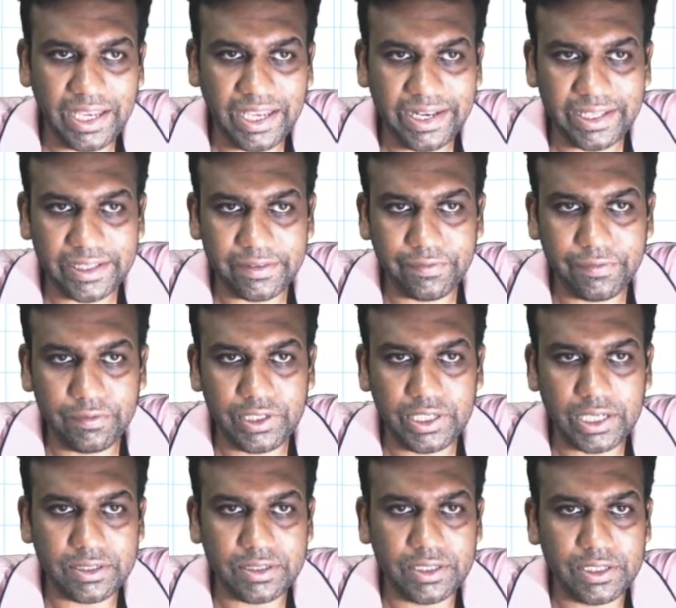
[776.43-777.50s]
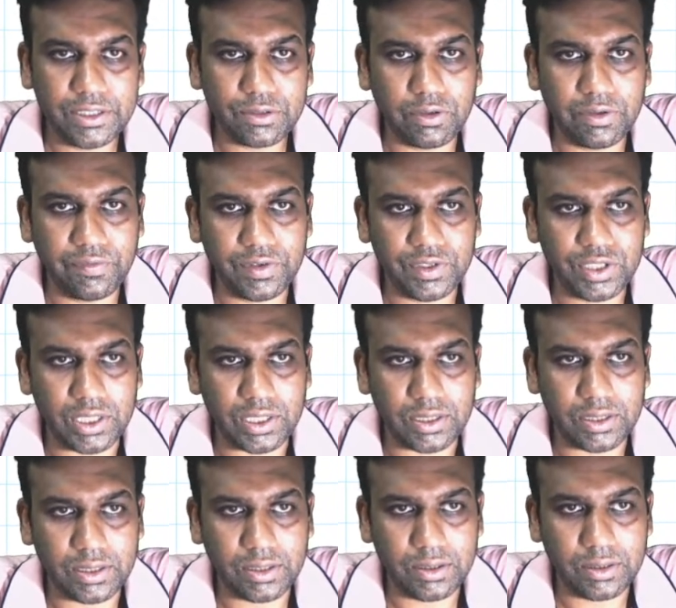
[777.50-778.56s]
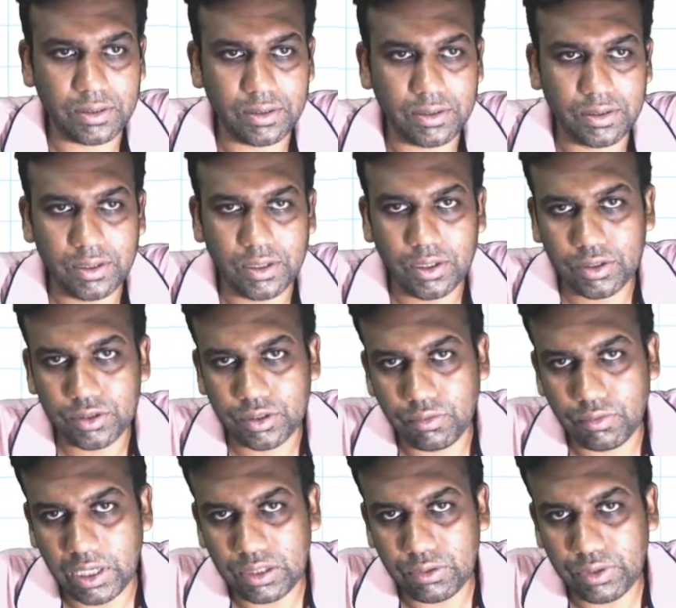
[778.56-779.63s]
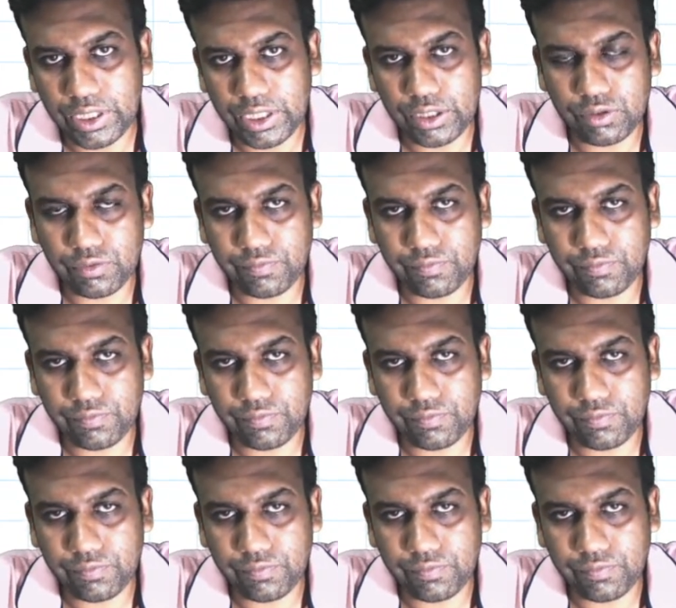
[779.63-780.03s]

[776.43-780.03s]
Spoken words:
nth Fourier series coefficient. So what do we need to